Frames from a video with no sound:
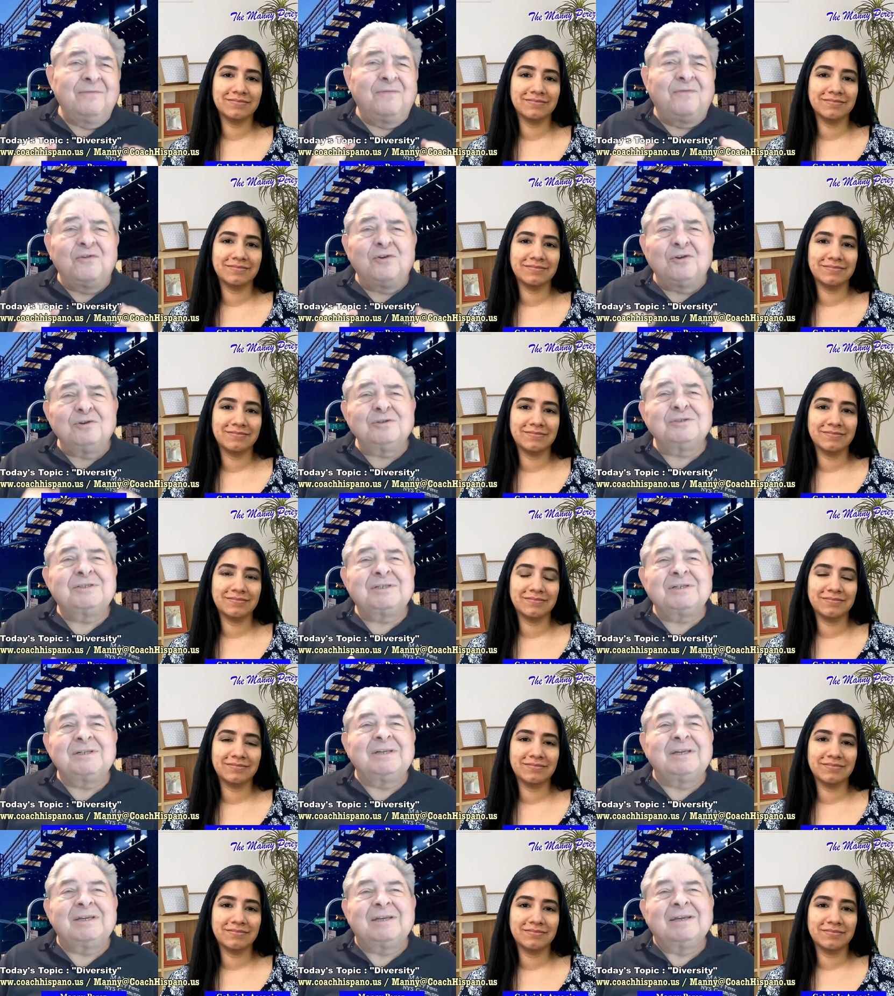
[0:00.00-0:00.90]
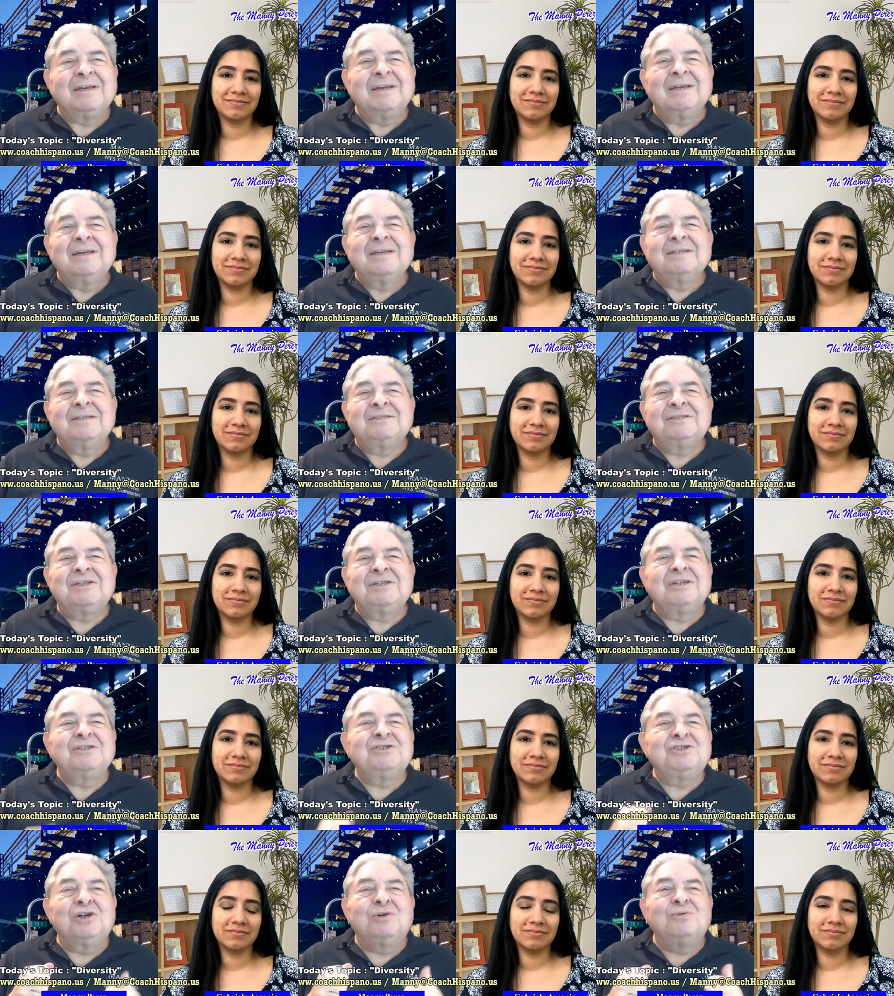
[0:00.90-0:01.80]
Speaker 1: Diversity,
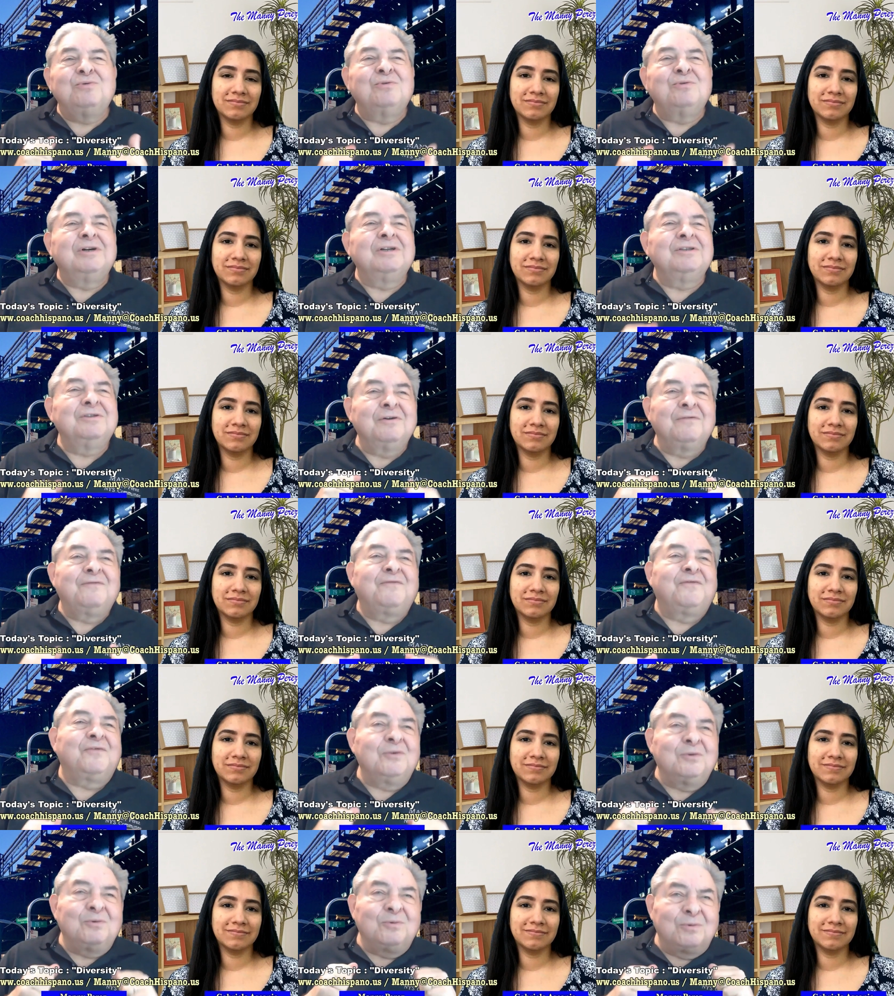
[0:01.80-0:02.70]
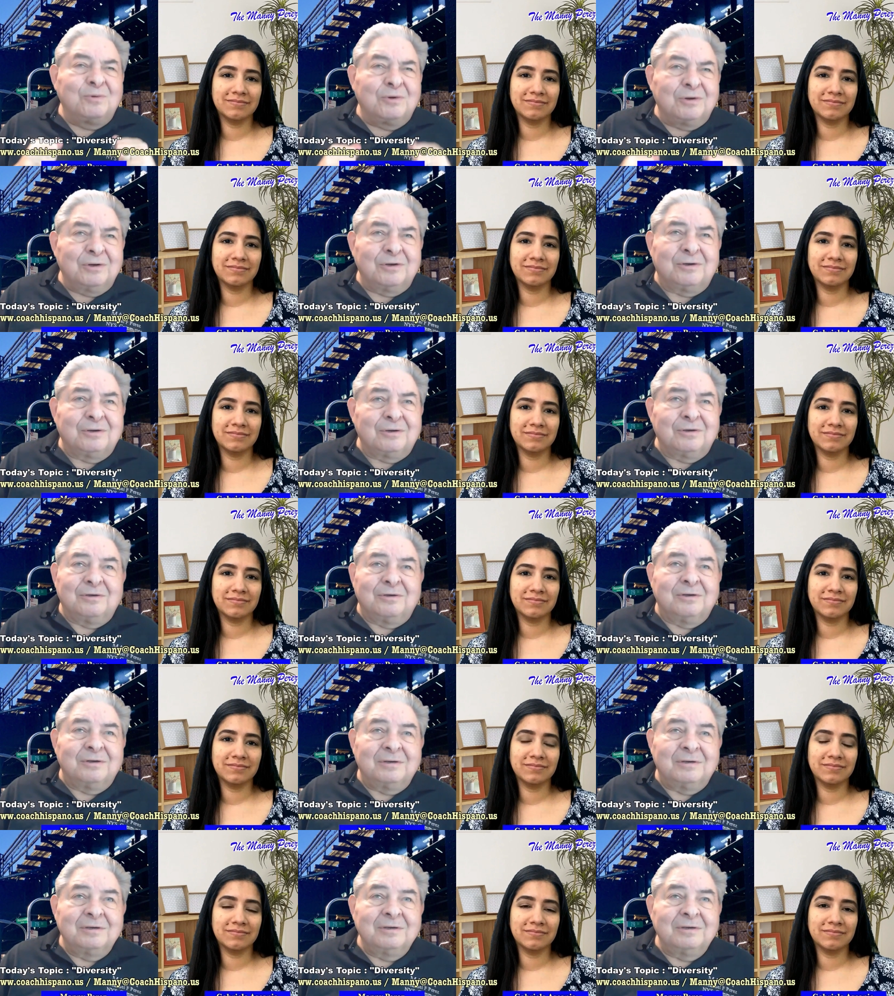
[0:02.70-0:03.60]
such a wonderful
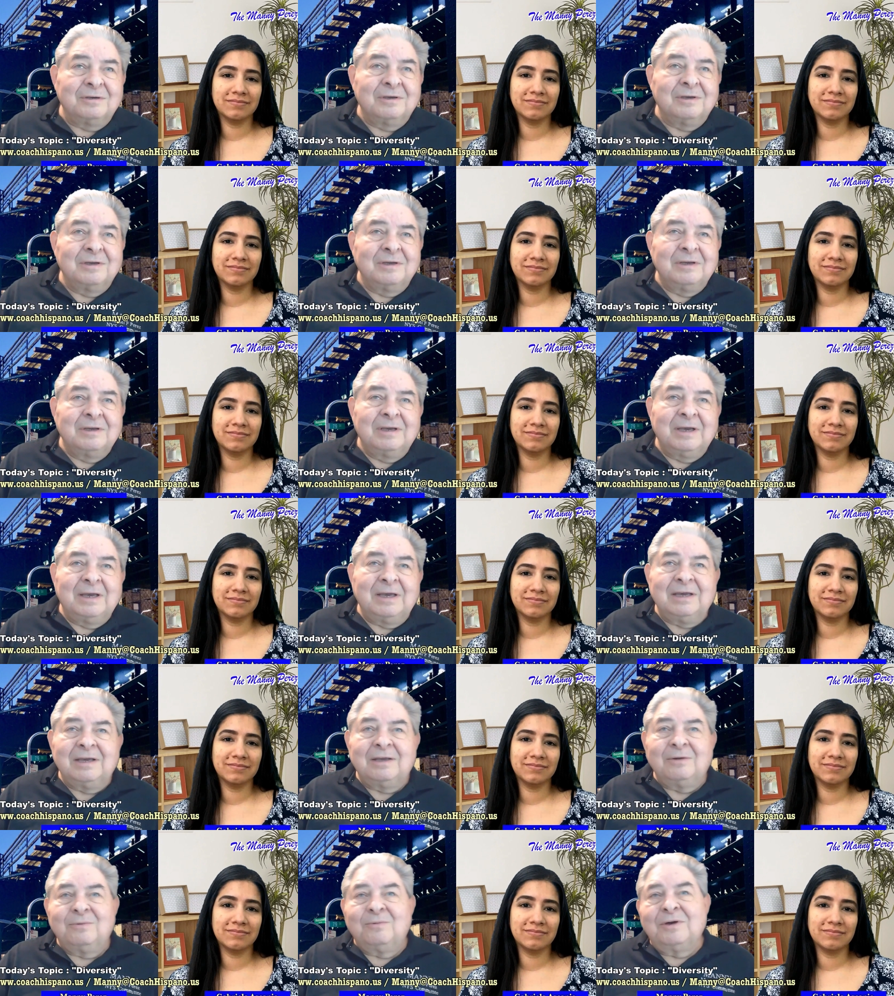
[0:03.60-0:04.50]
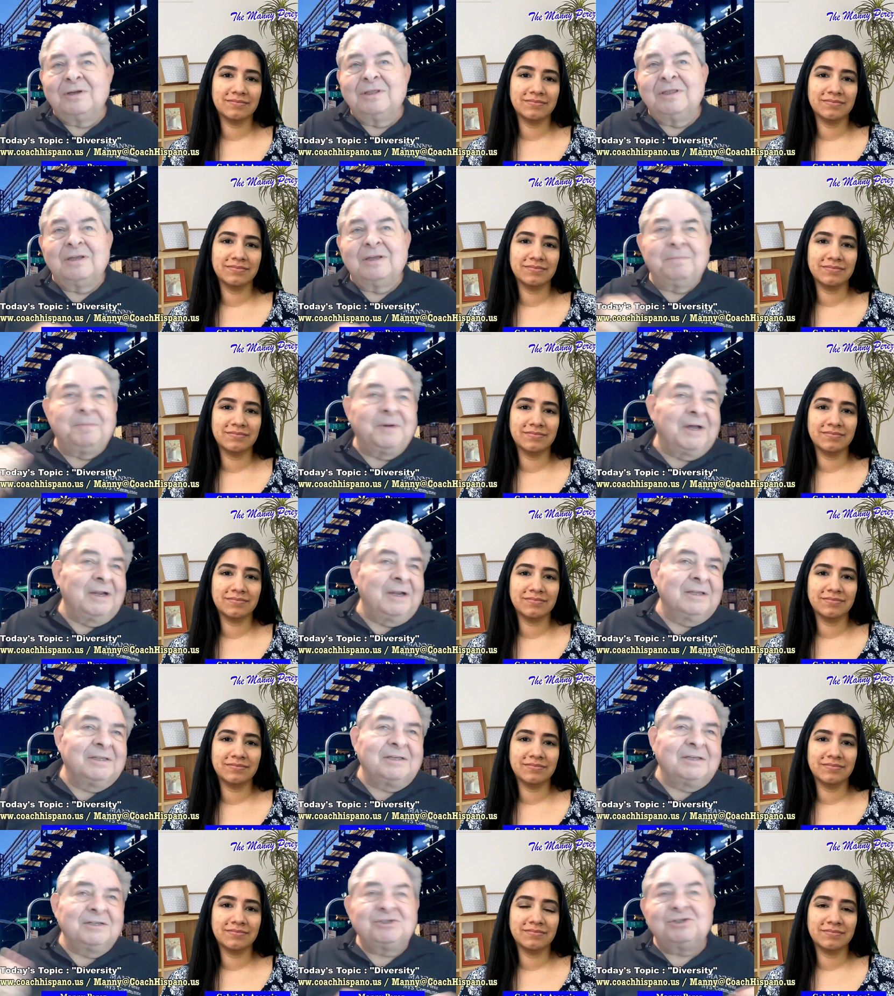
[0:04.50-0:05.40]
word and one
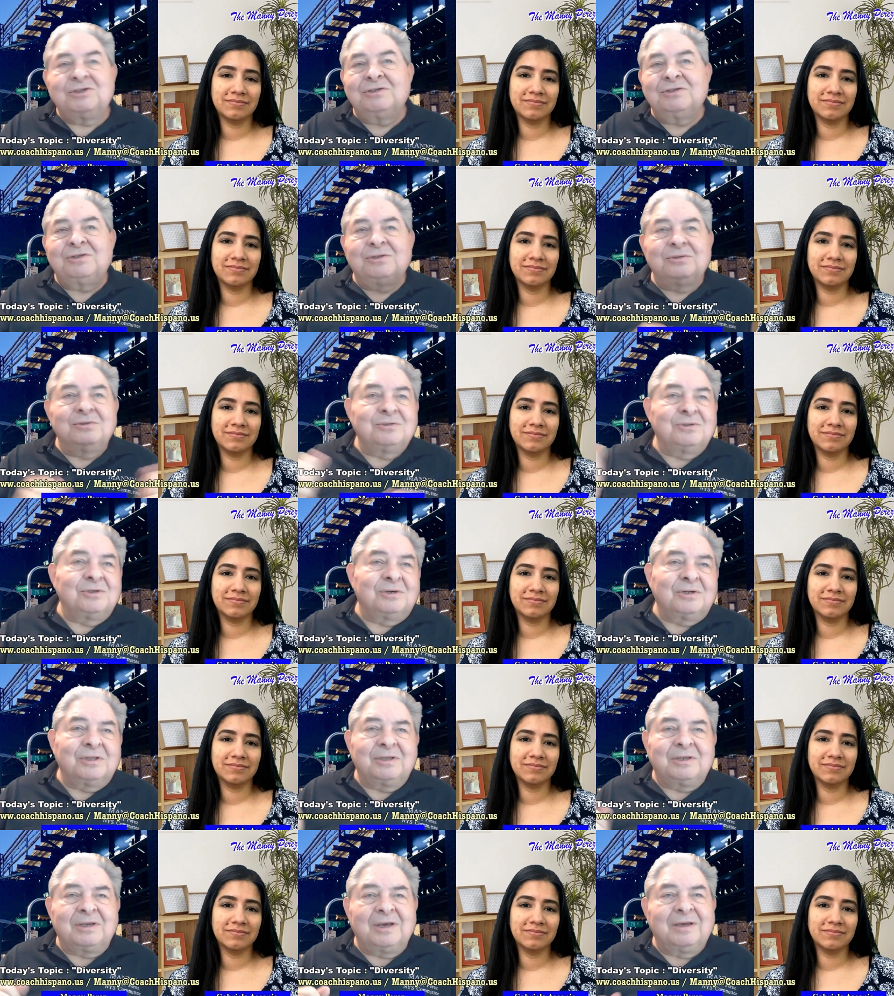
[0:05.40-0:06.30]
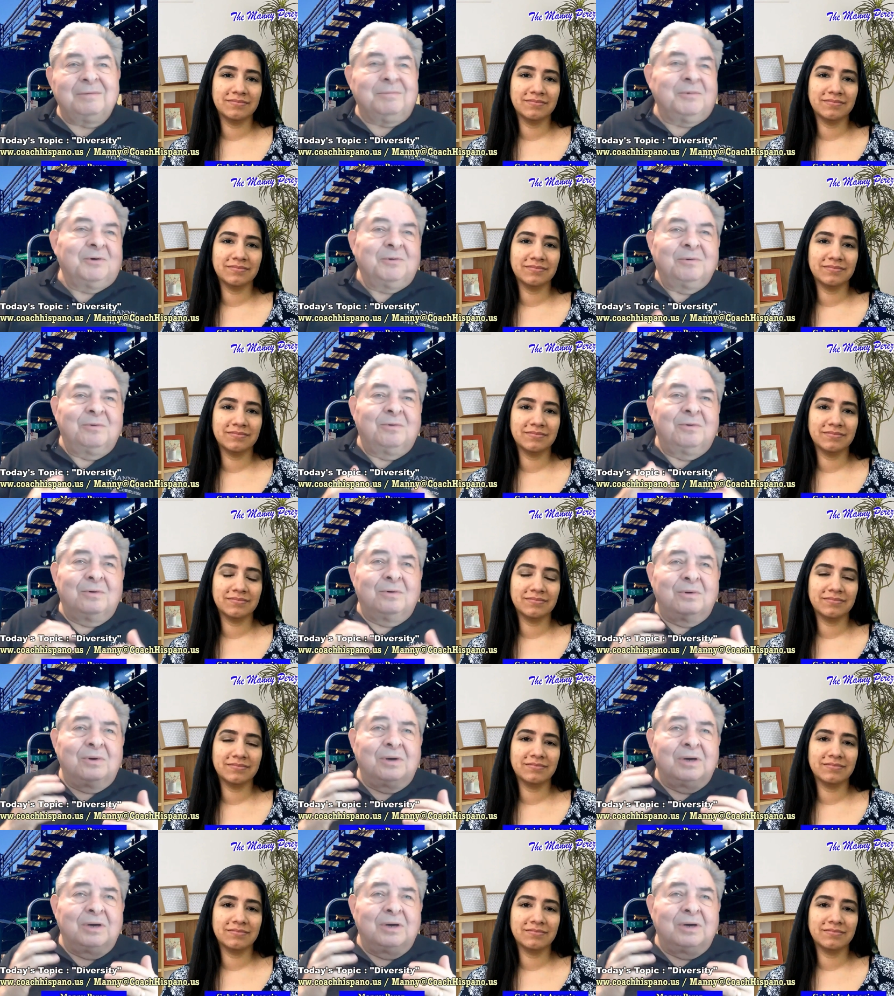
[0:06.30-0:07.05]
that politicians use all the time.